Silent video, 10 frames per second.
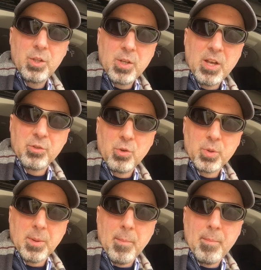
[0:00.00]
You guys are
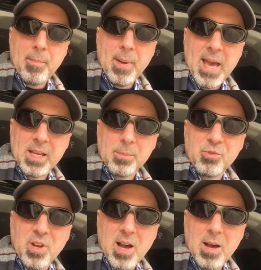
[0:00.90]
doing a bang-up
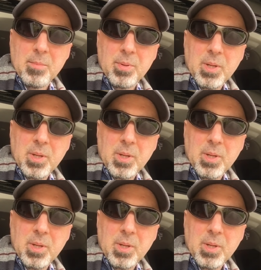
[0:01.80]
job.